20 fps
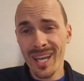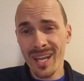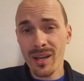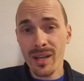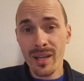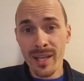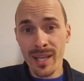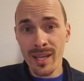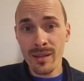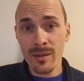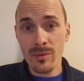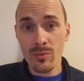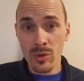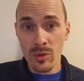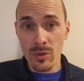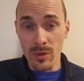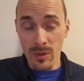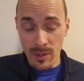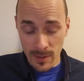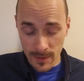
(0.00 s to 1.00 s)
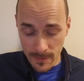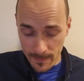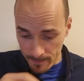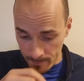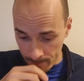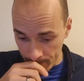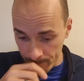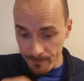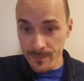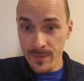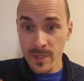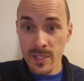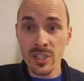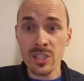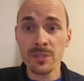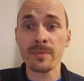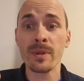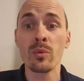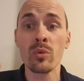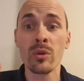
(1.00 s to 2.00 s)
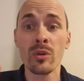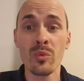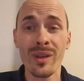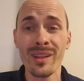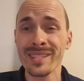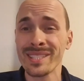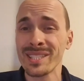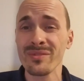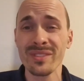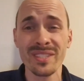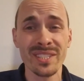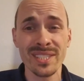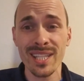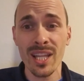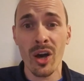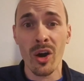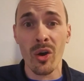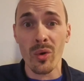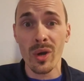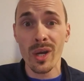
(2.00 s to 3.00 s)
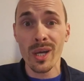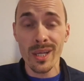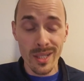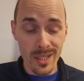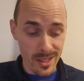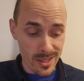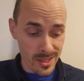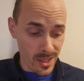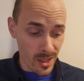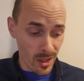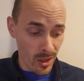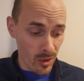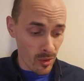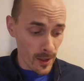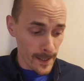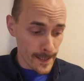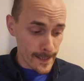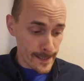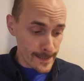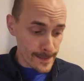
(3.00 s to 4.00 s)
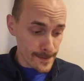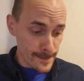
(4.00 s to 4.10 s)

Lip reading: And again, we're relatively slow. So